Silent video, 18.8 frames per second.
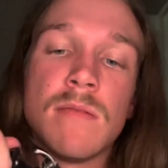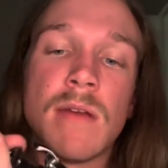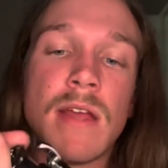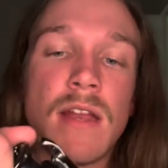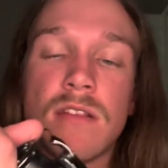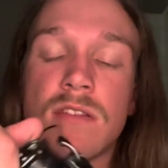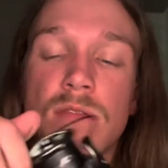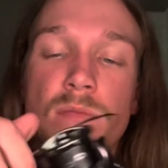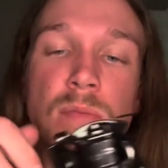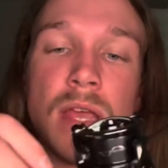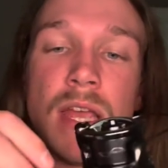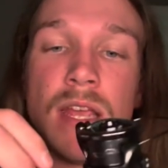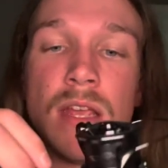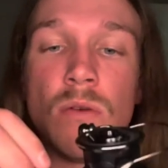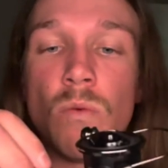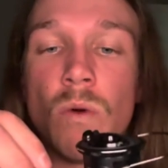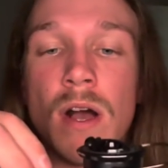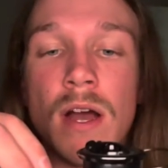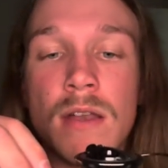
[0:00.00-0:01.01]
meters of
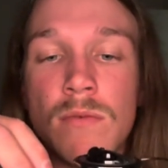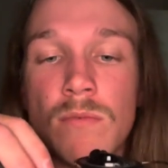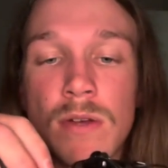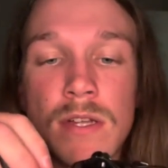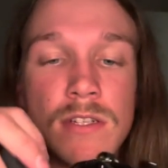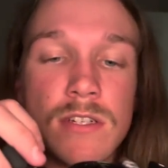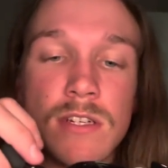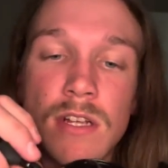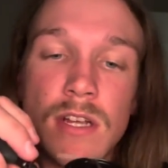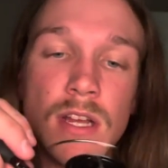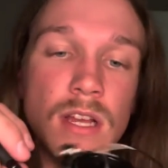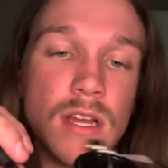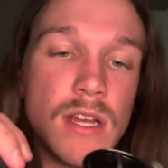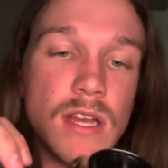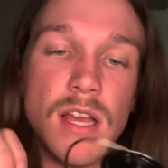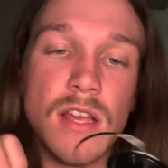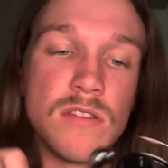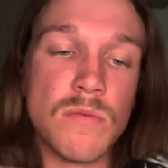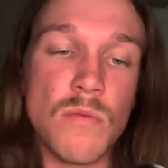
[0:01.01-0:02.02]
PE1, which
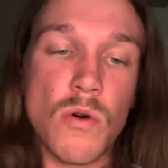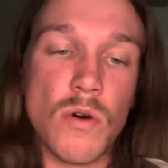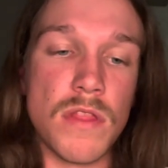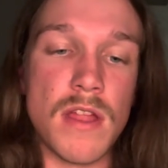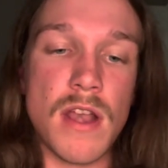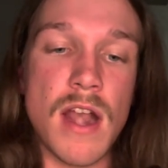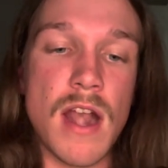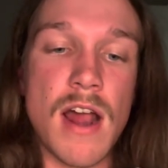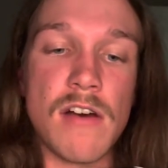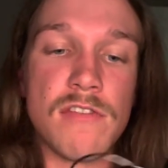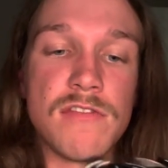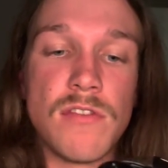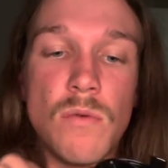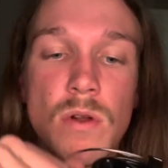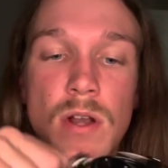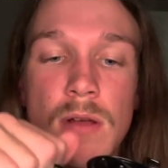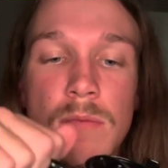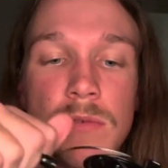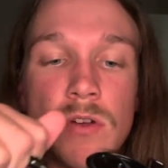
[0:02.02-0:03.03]
is more than enough for
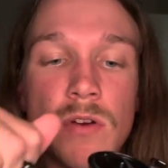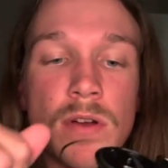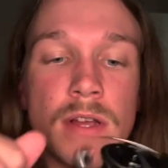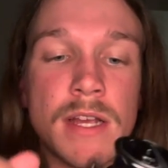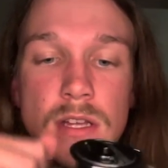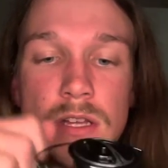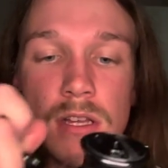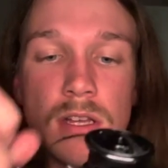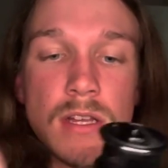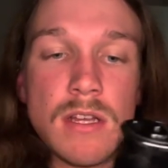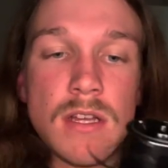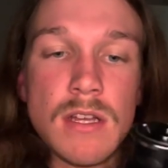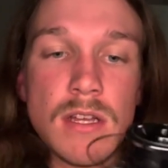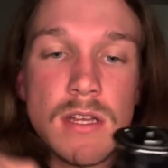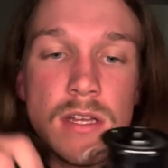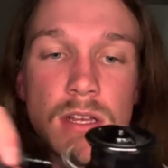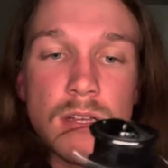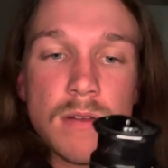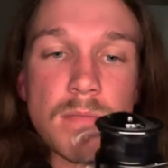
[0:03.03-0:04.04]
what I'm doing.
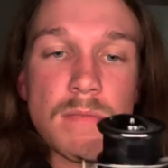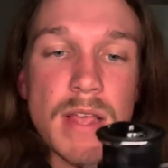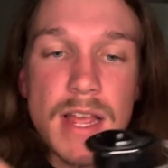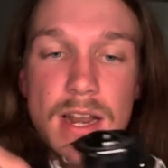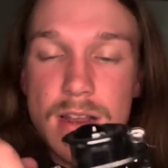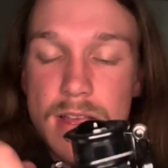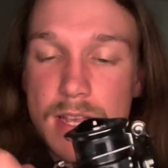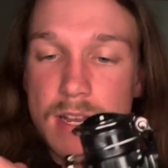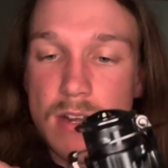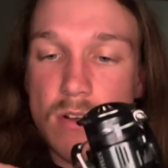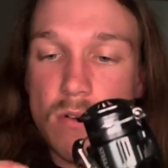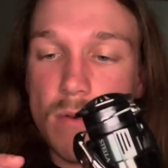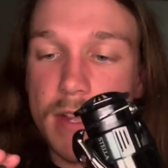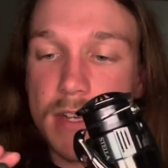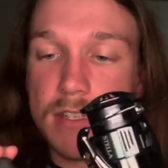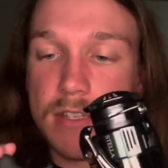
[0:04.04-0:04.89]
Man, I cannot wait